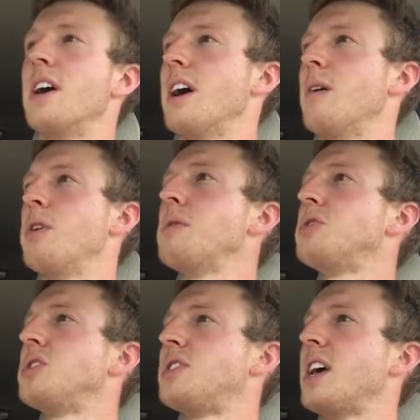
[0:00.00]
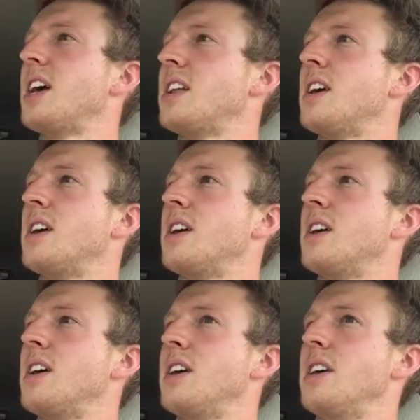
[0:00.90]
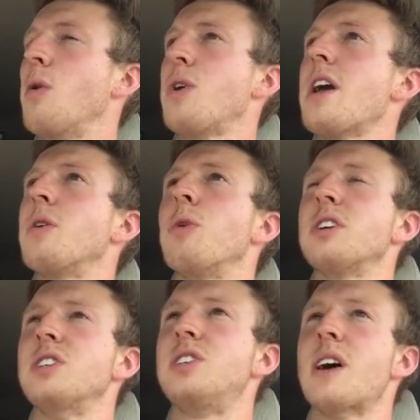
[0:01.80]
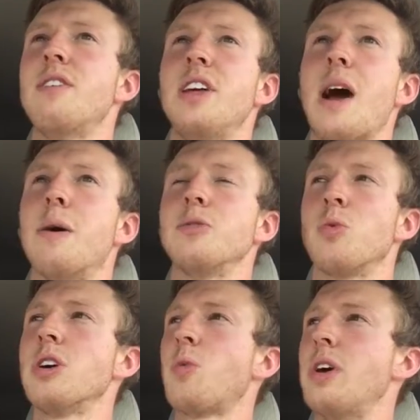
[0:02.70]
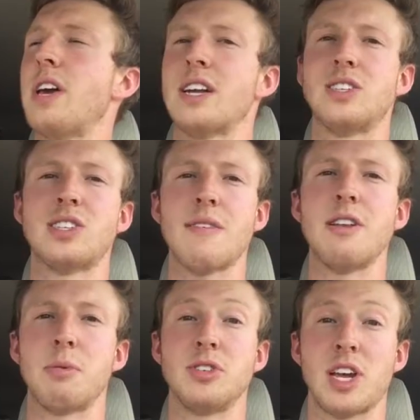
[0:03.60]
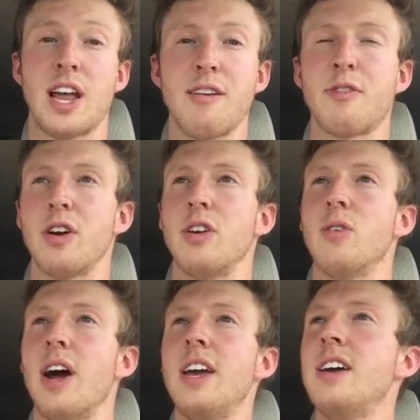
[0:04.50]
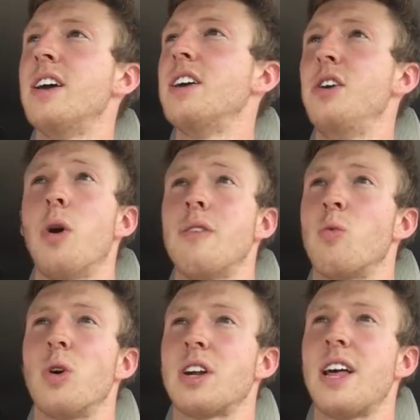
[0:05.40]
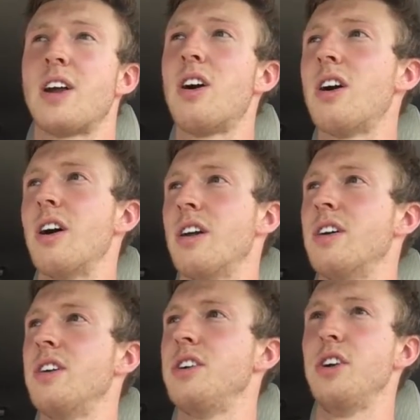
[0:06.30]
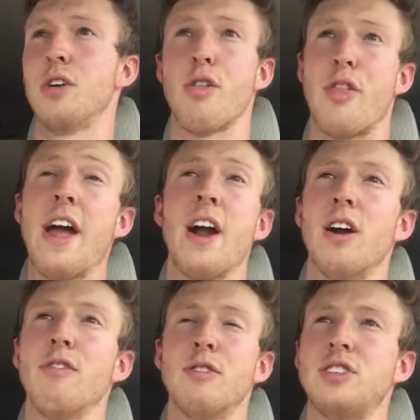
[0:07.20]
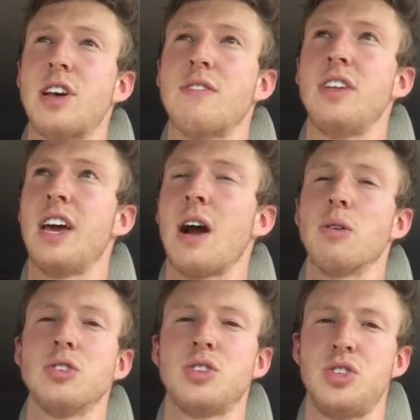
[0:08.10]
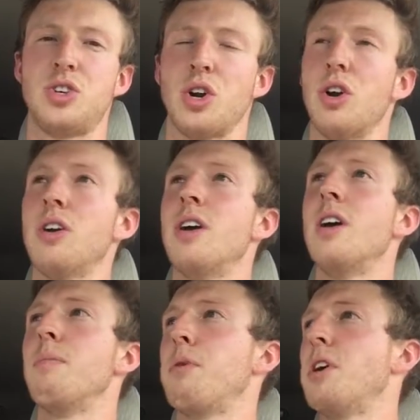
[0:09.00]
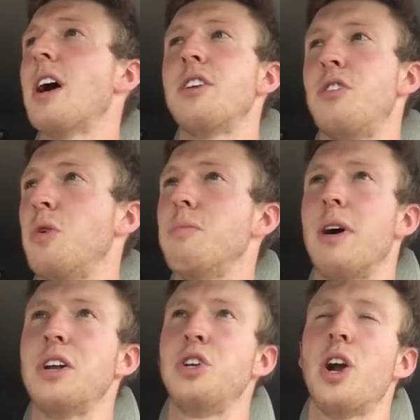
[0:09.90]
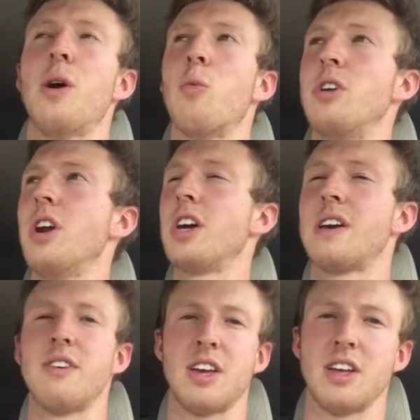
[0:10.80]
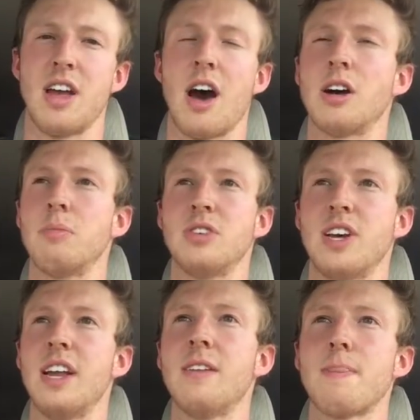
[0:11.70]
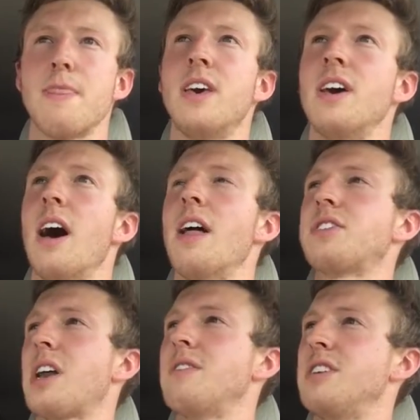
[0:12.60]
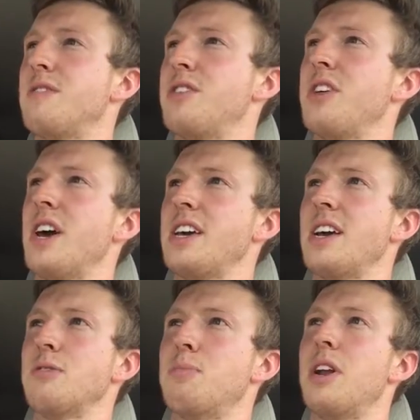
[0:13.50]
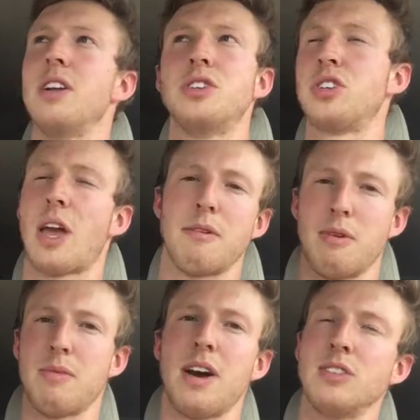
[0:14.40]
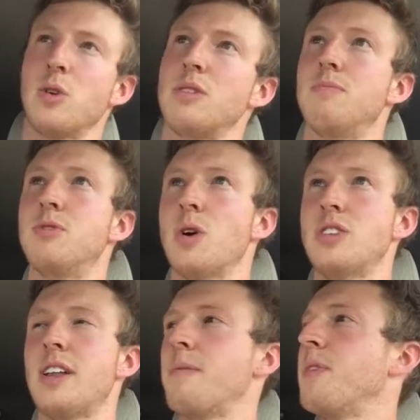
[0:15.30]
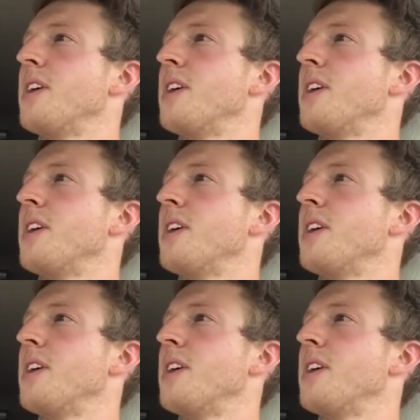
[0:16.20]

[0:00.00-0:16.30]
Well, he was just saying, well, yeah, you're working 70 hours work week at 70% effort, right? You aren't even working that hard. You're there for 70 hours, sure, but you're not doing much. You're not giving it 100%. That's kind of a different thing, I guess, but it just came to my mind, so I said it.